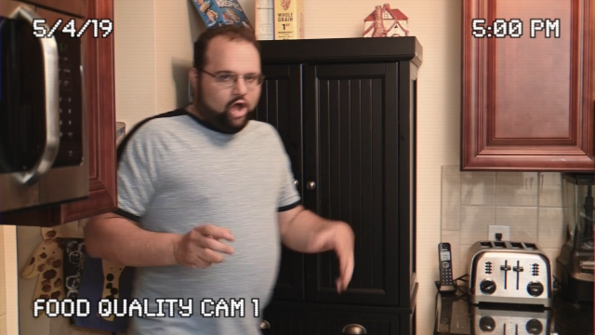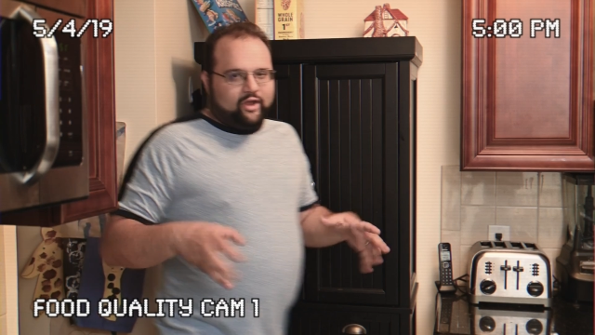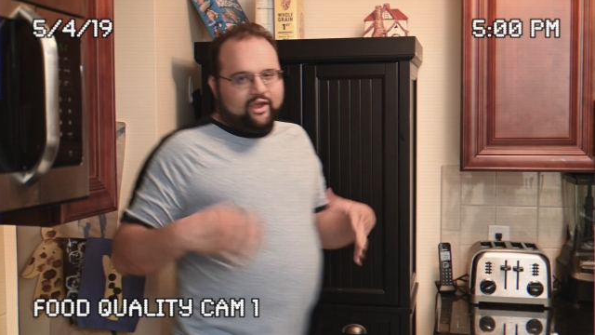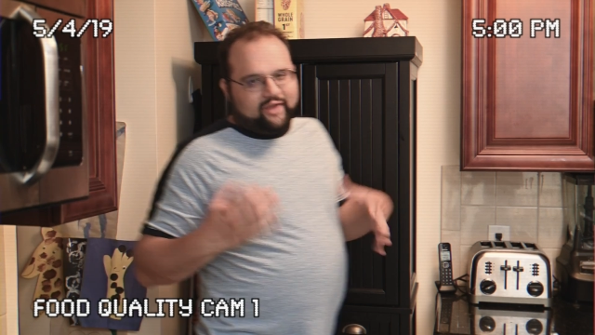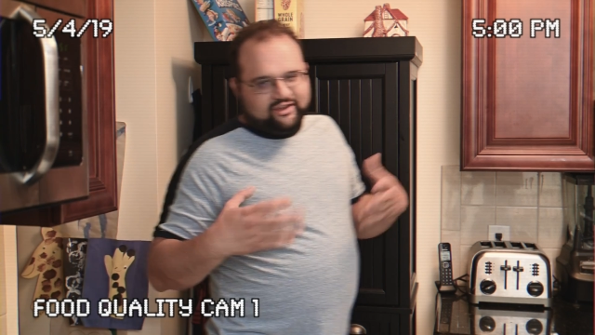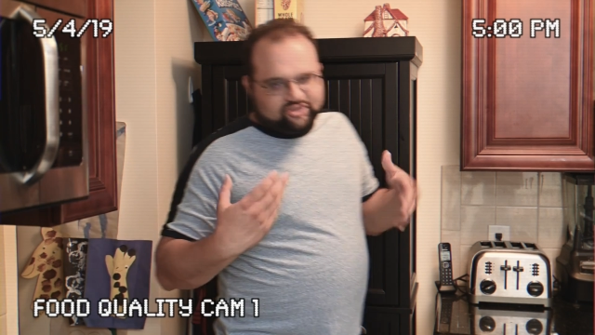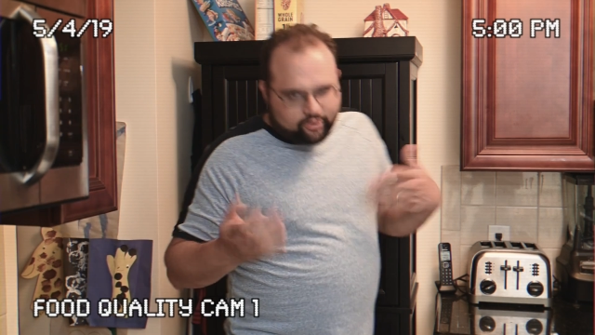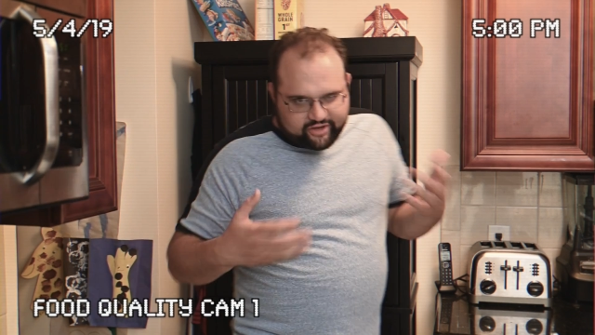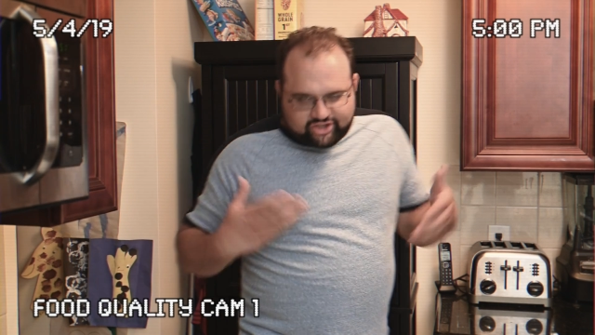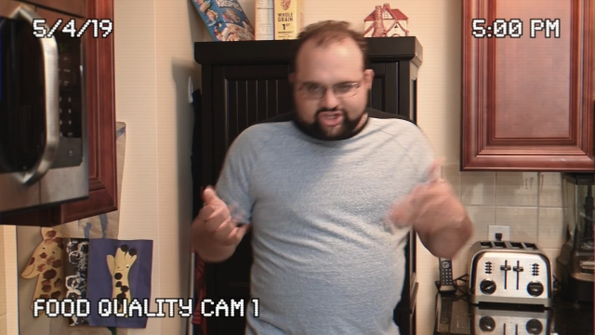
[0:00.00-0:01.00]
Okay.
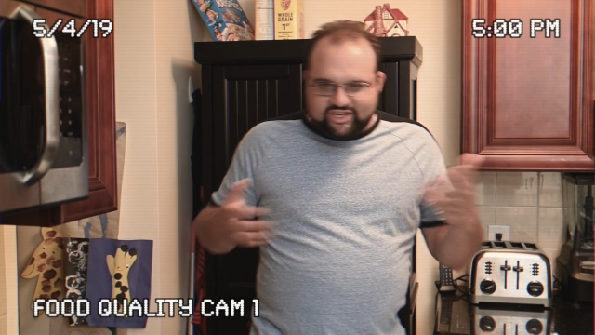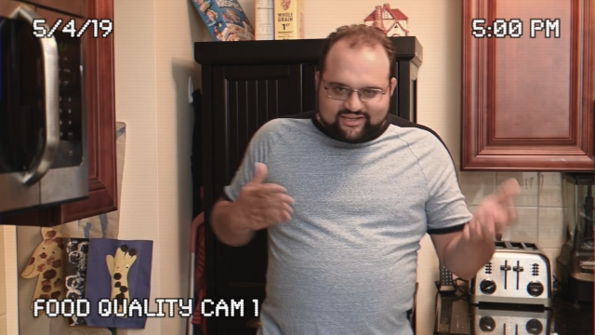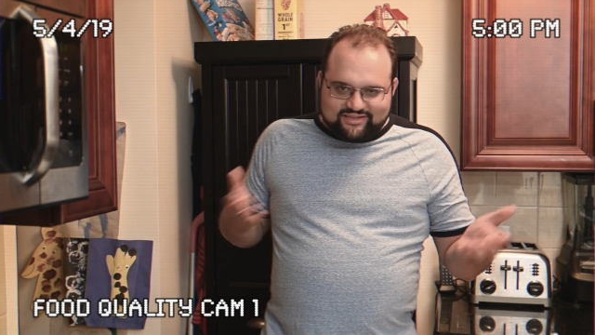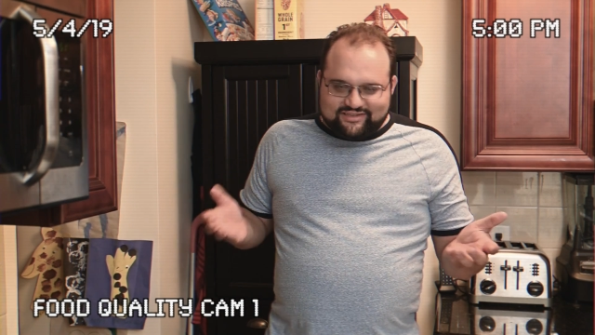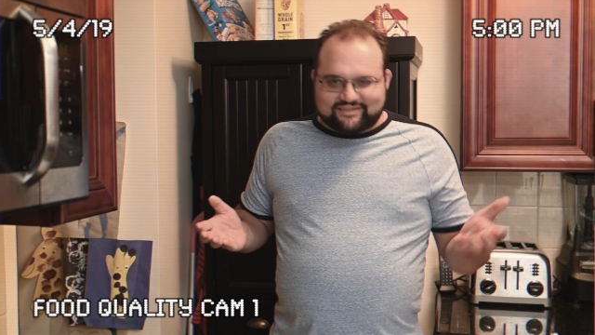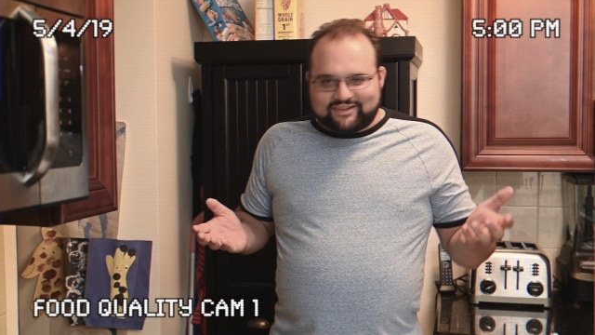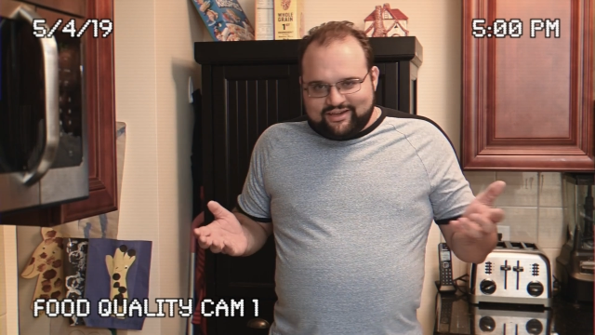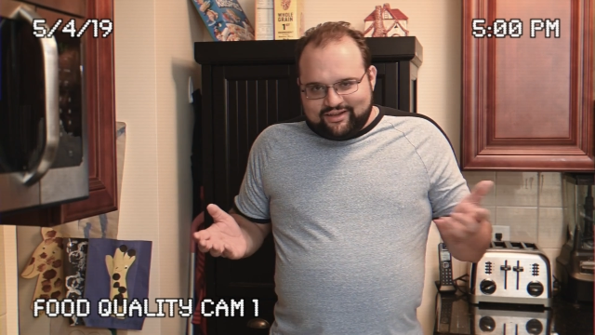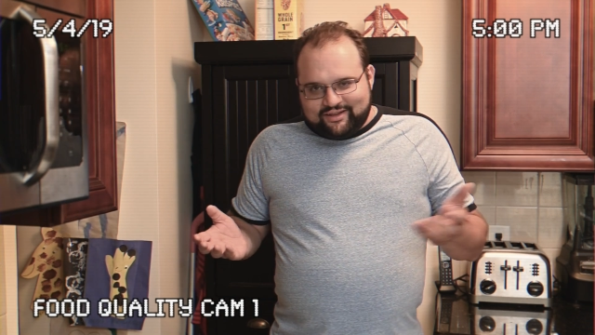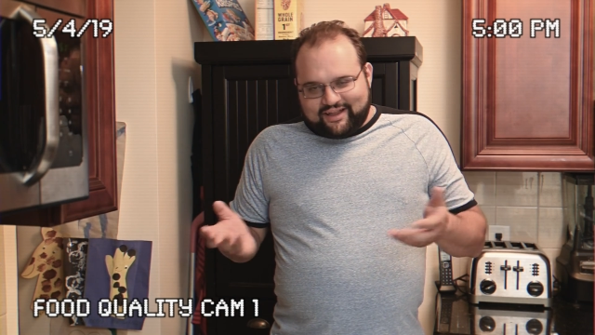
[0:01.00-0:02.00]
So the cheese
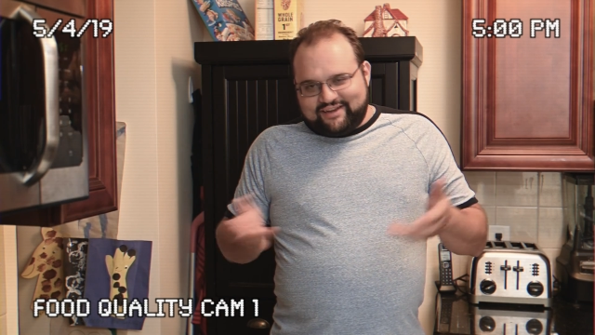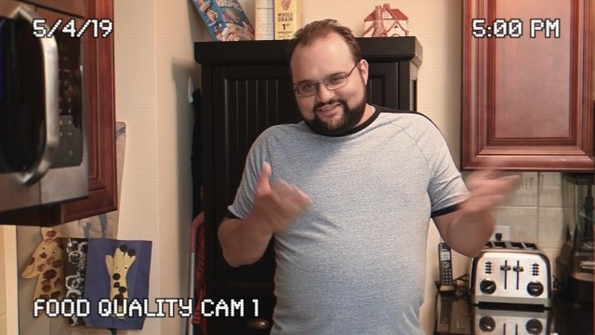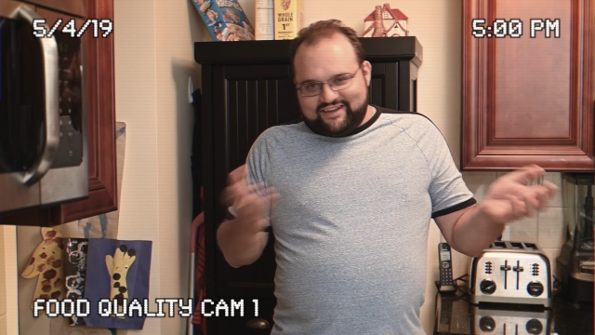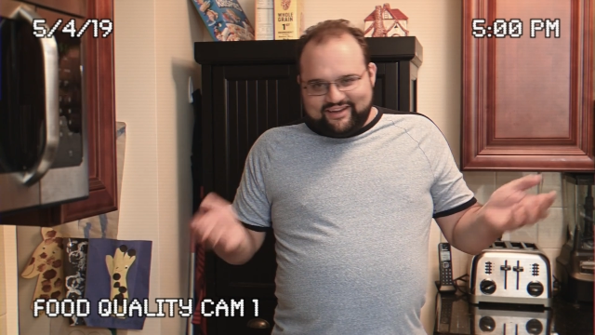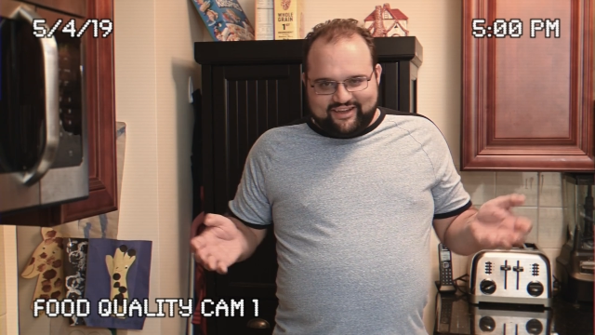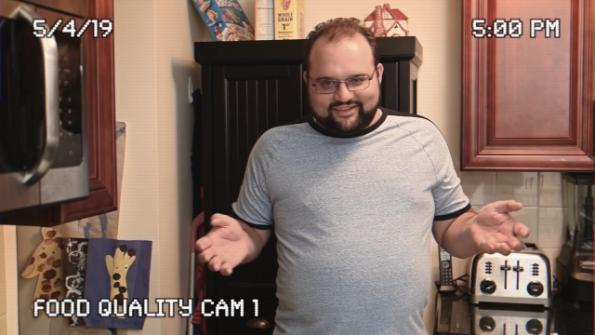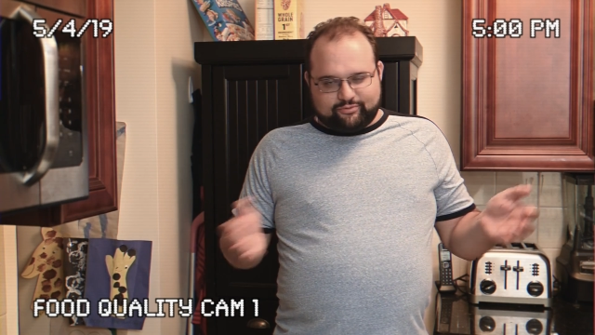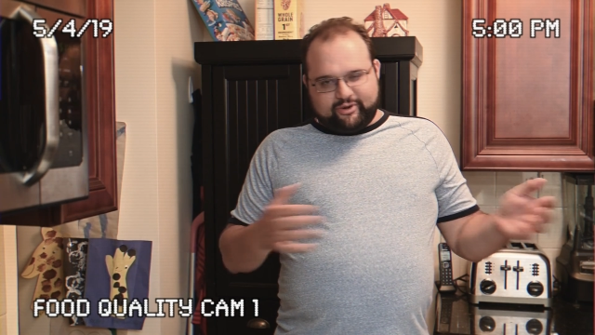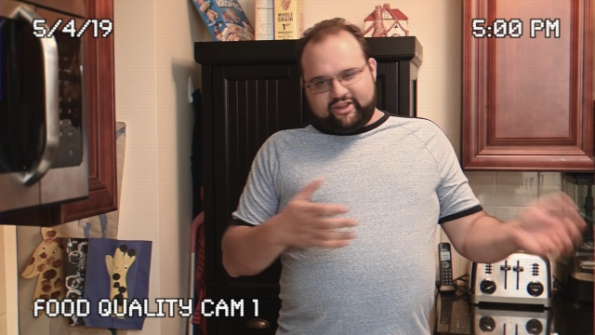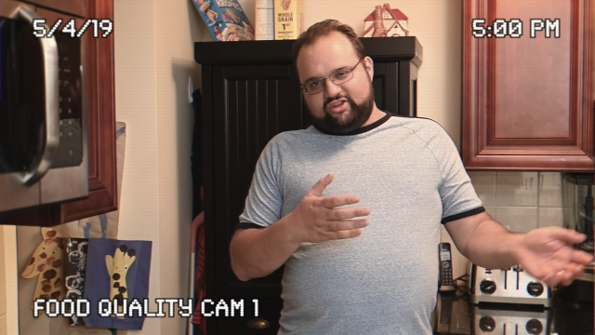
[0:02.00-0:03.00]
that he's eating is
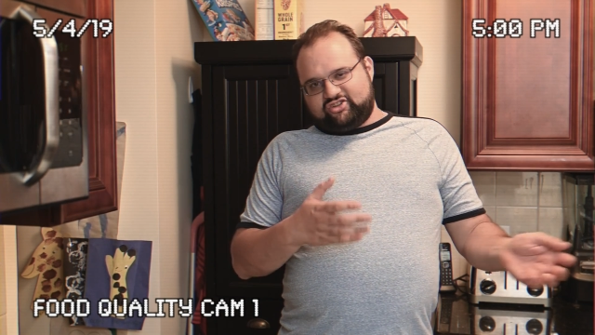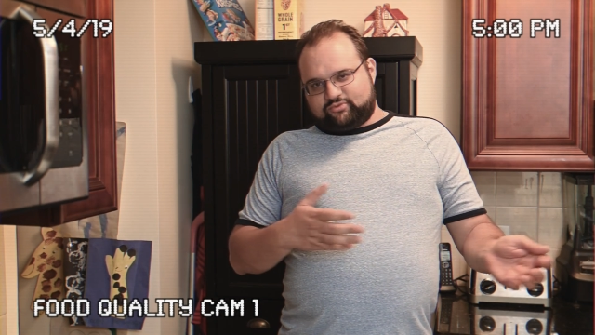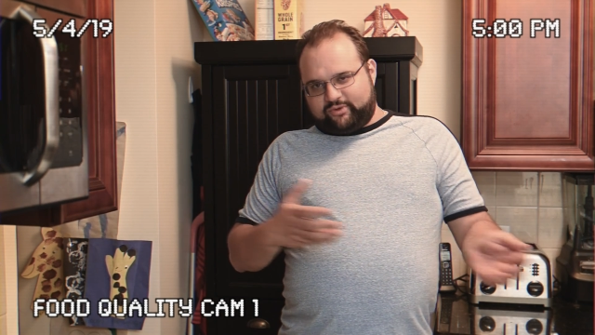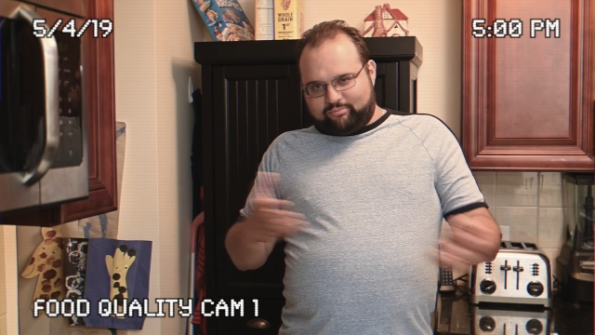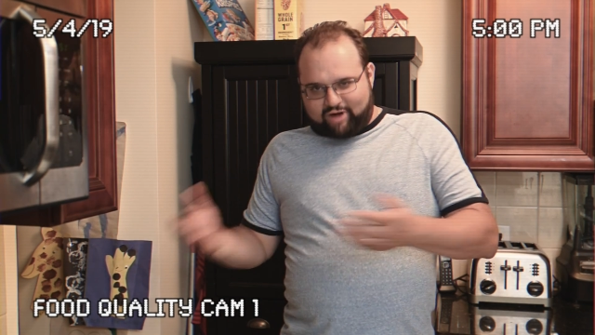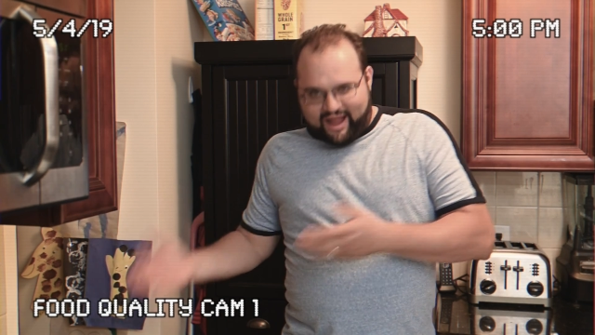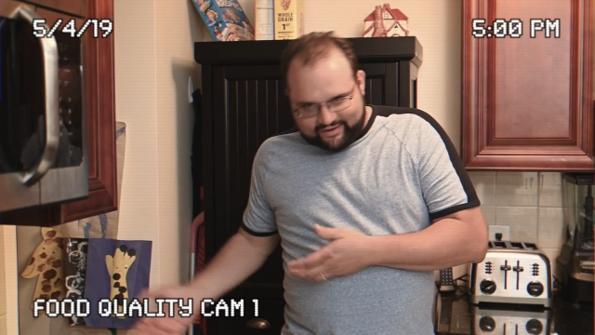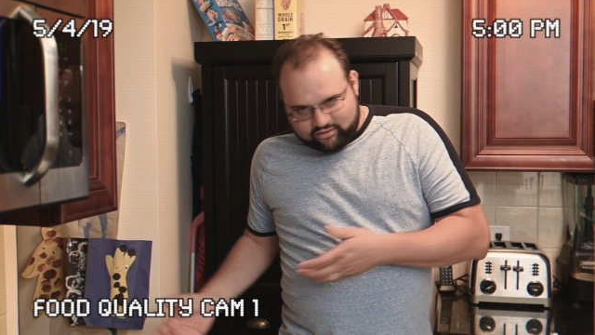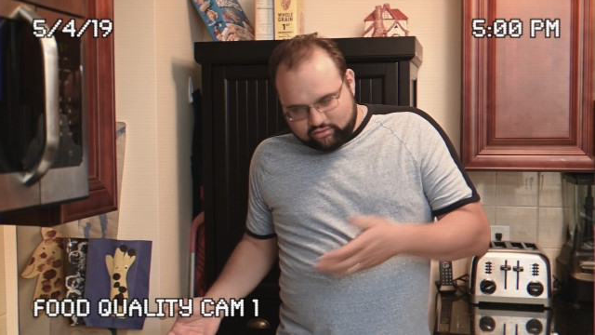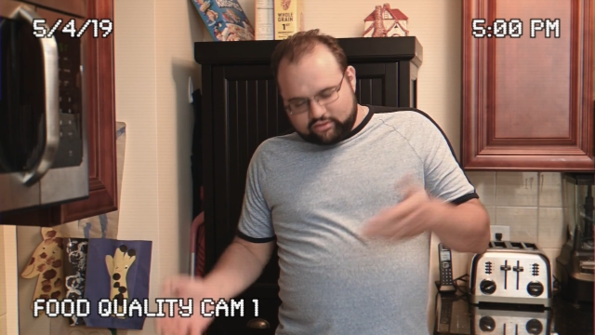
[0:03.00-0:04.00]
really just with
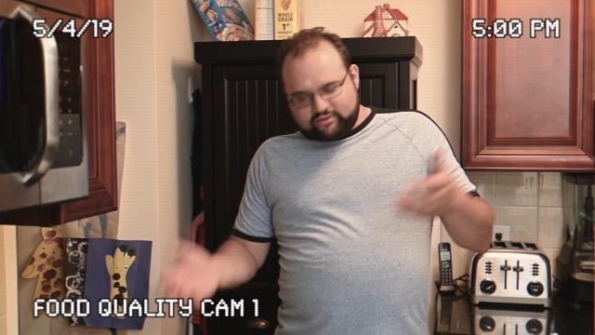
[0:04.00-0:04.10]
bread.